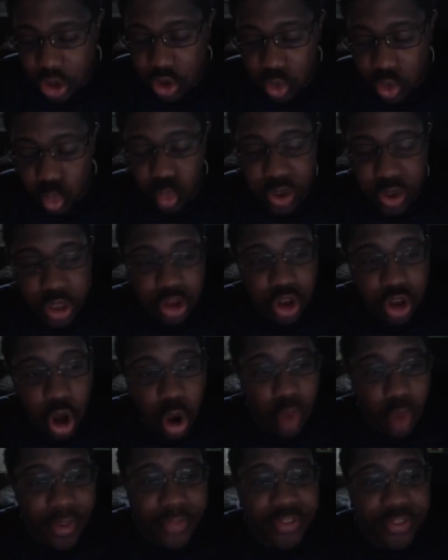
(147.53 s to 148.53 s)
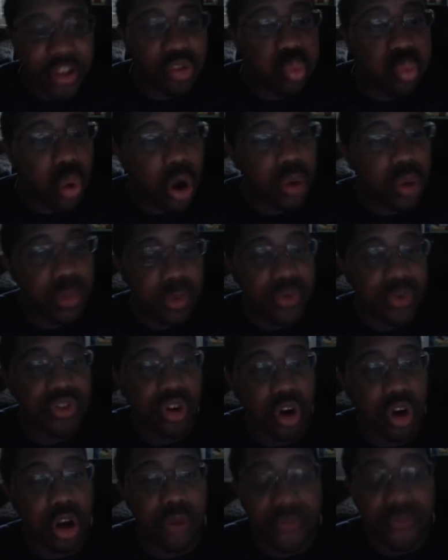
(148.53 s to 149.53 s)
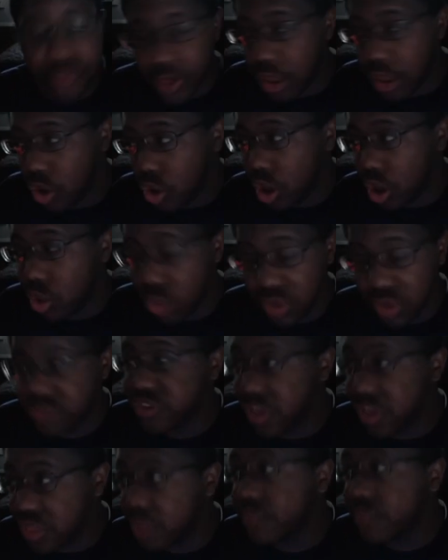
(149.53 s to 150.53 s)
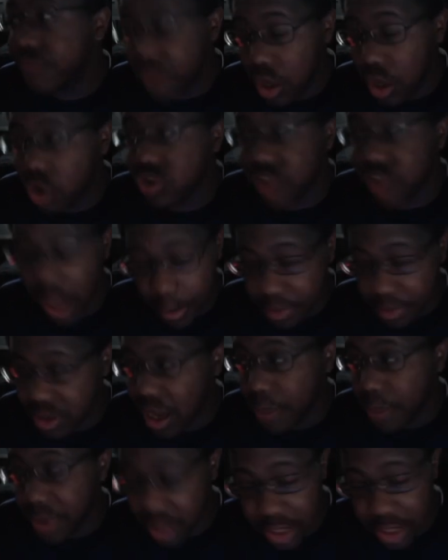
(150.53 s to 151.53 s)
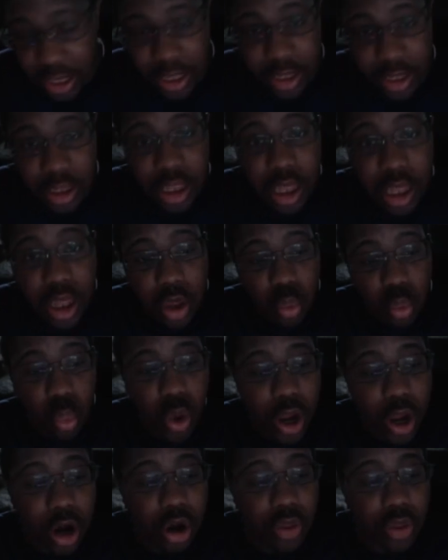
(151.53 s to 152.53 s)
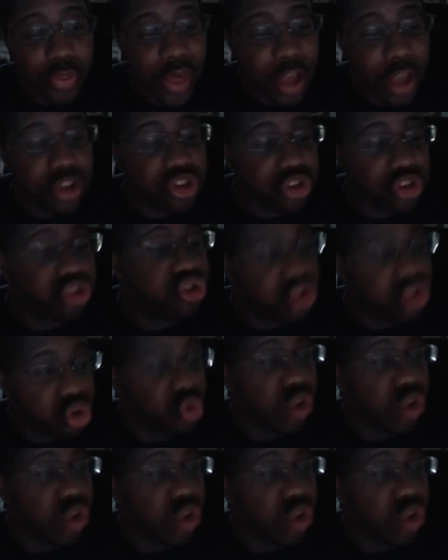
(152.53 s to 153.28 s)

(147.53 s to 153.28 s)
we know that these woke movies are going to fail, and we've seen them fail time and time again, where they just do